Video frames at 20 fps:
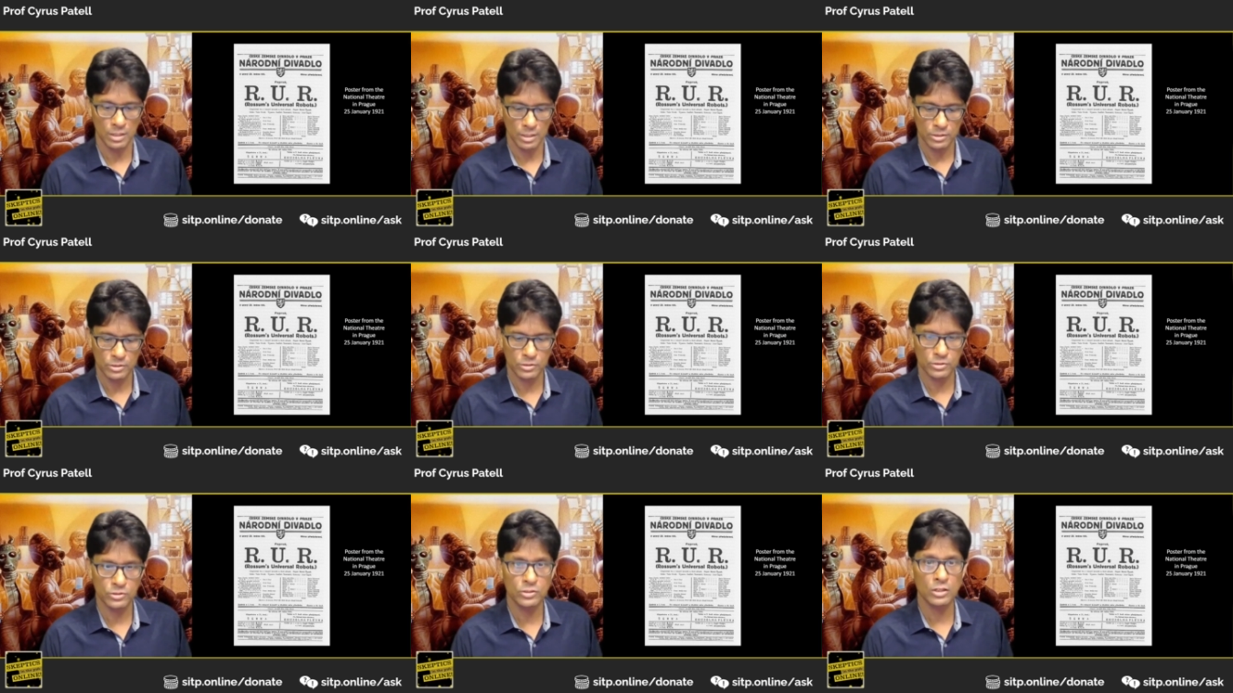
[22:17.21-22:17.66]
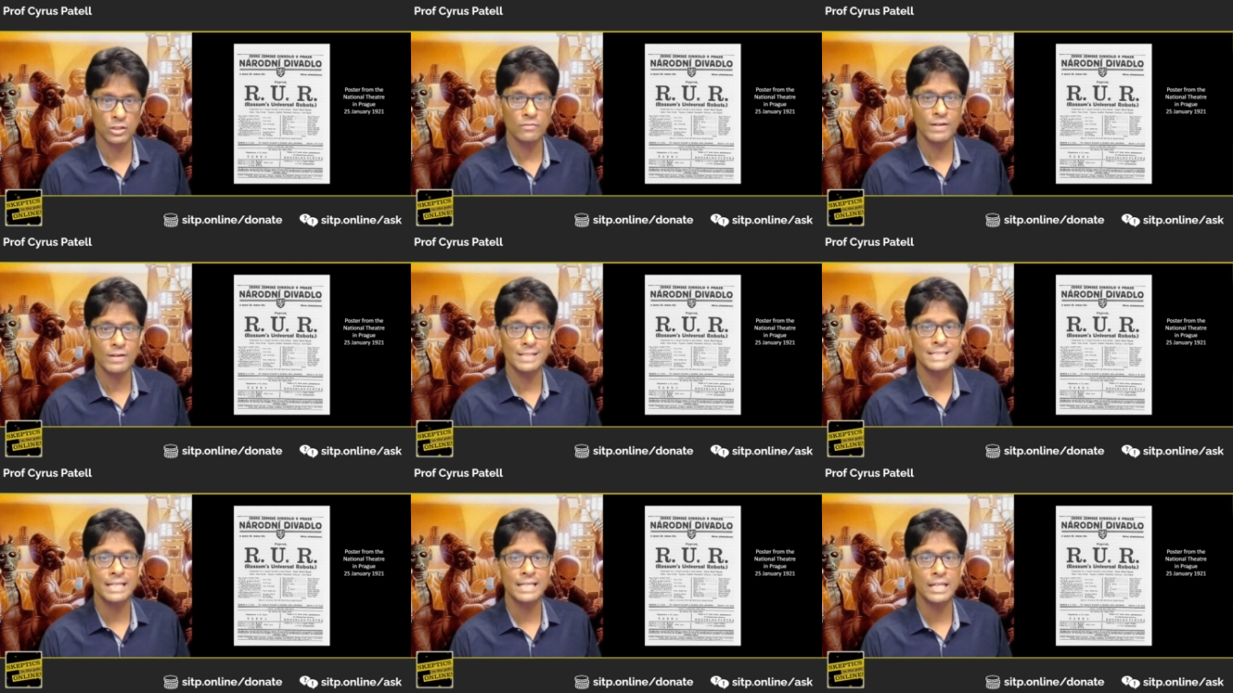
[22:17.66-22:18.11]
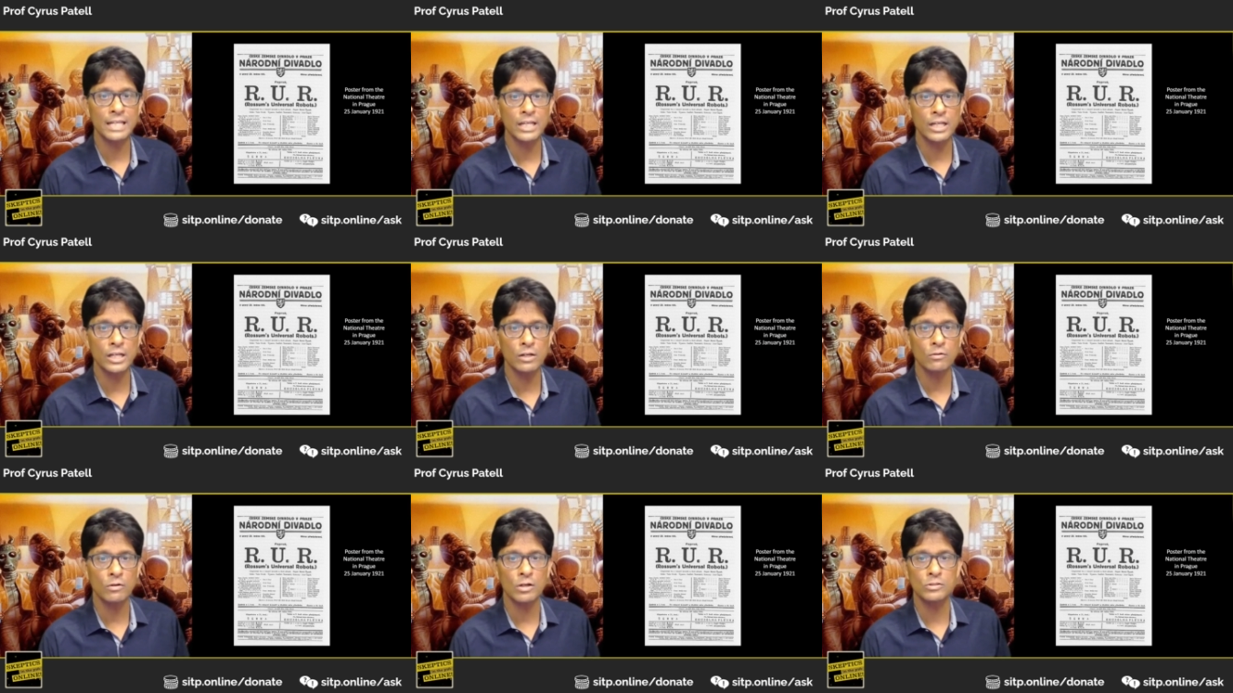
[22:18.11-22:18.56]
serve as
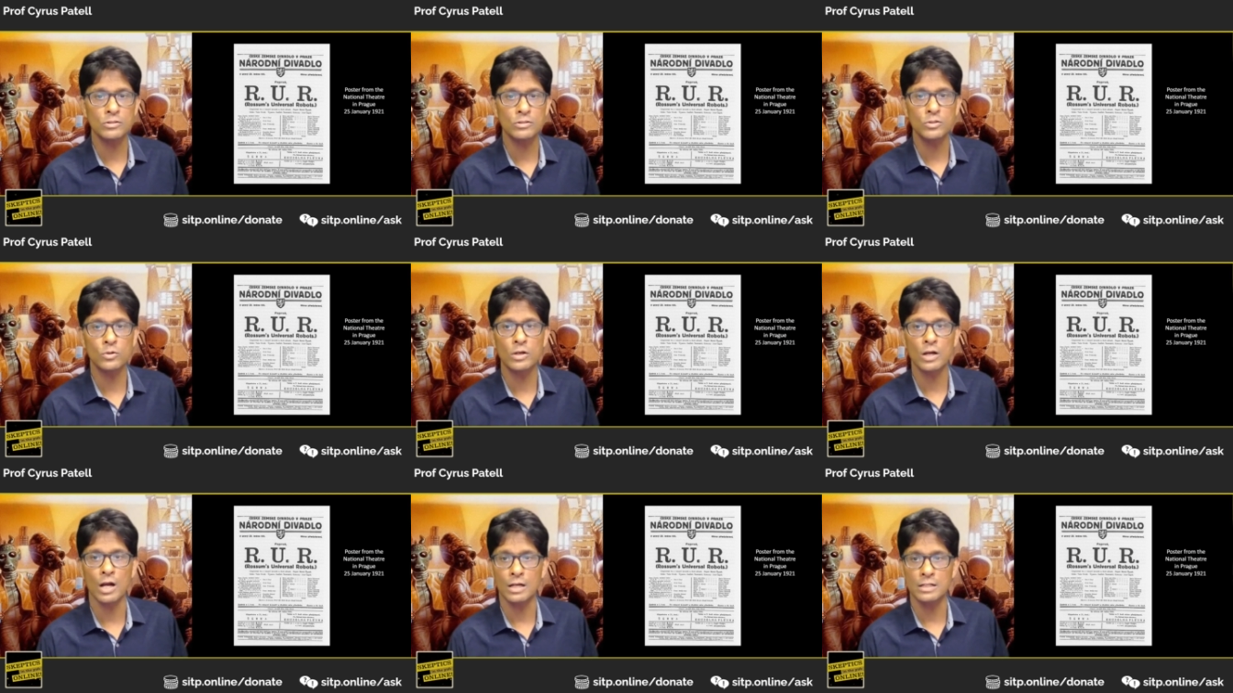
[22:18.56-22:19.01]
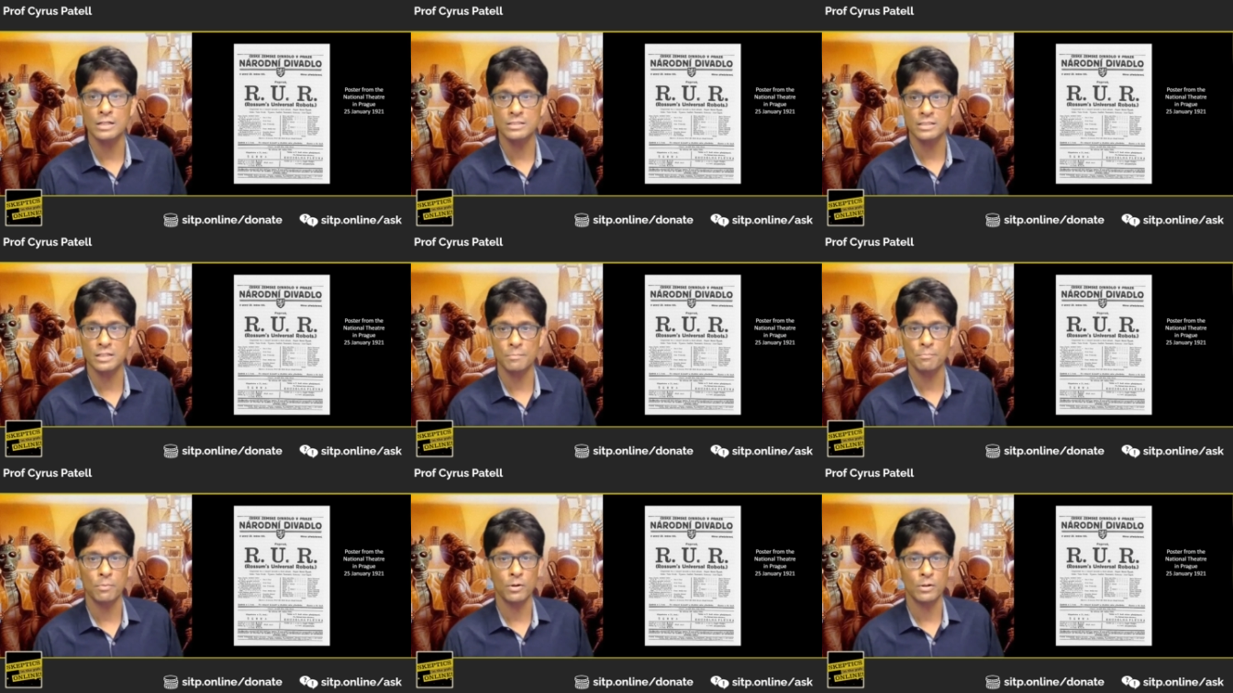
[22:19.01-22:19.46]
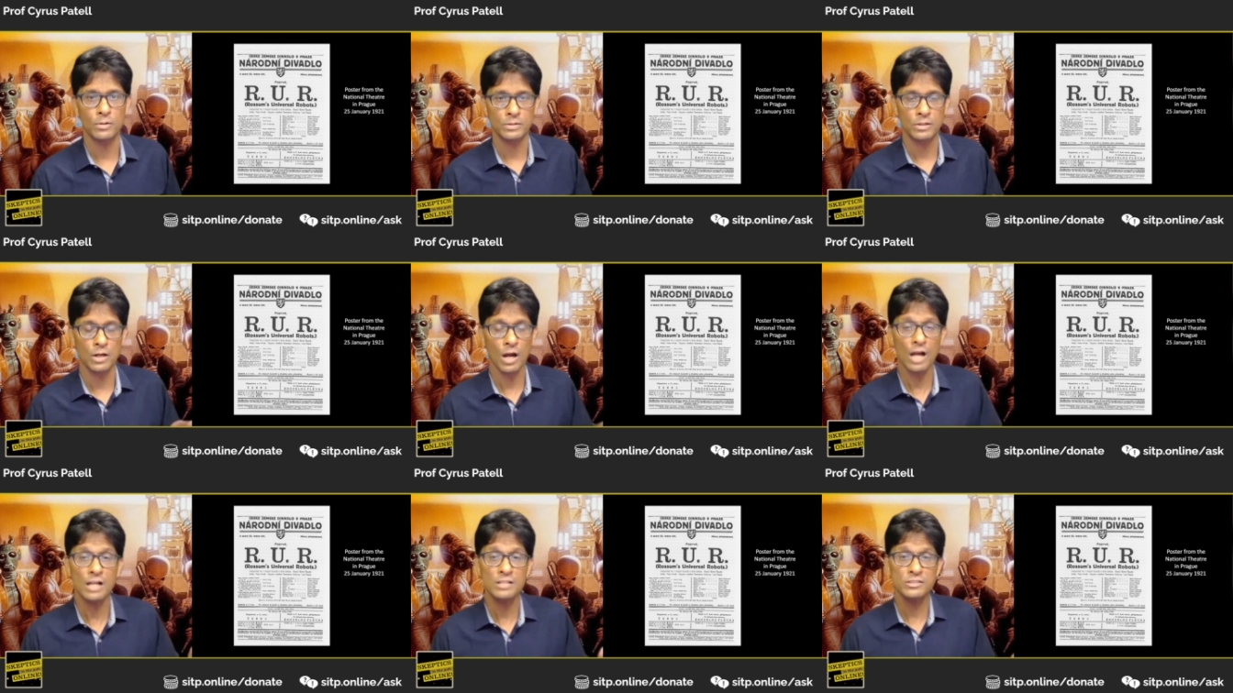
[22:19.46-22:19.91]
heroes who
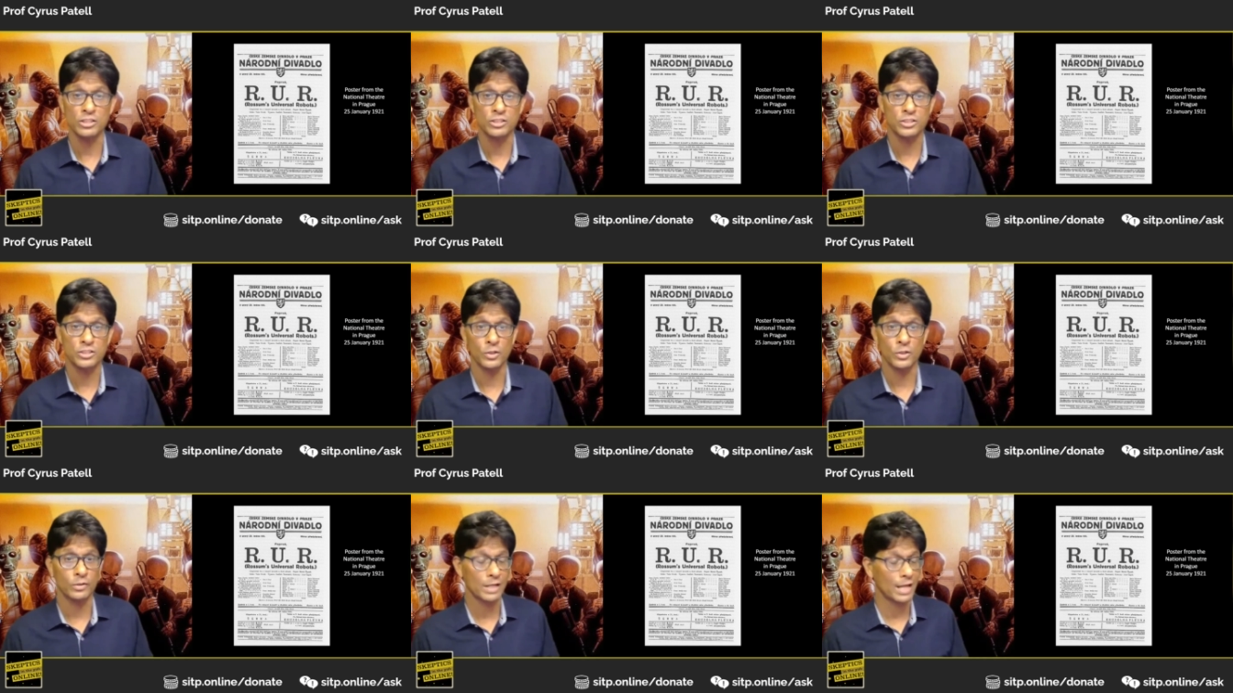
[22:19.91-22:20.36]
constitute